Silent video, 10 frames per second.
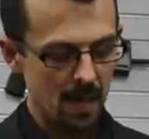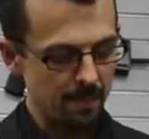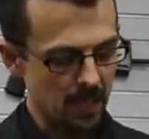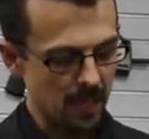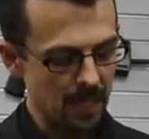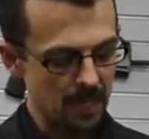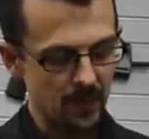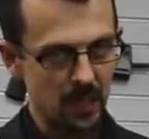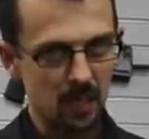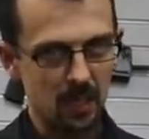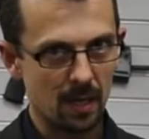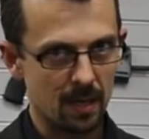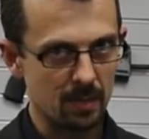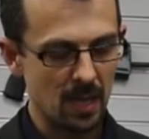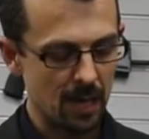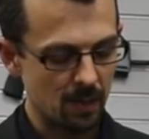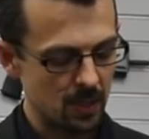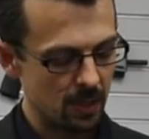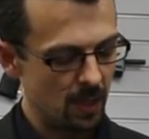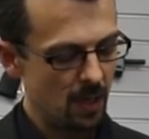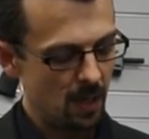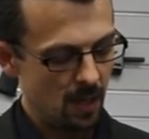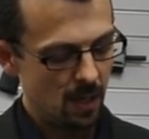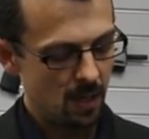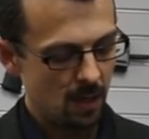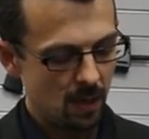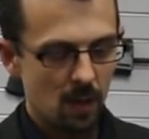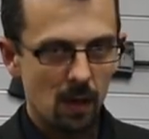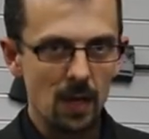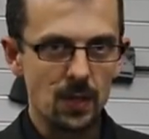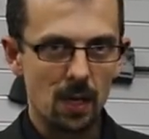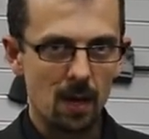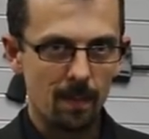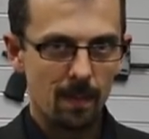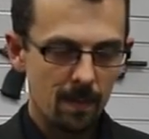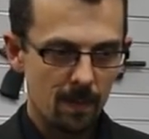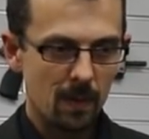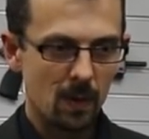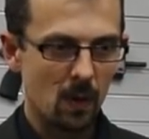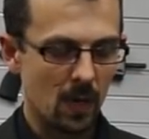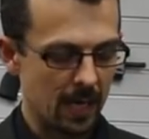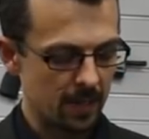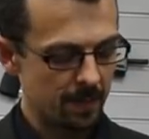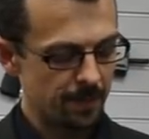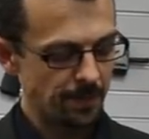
empty case if it's in there, comes out, close it up, lock it.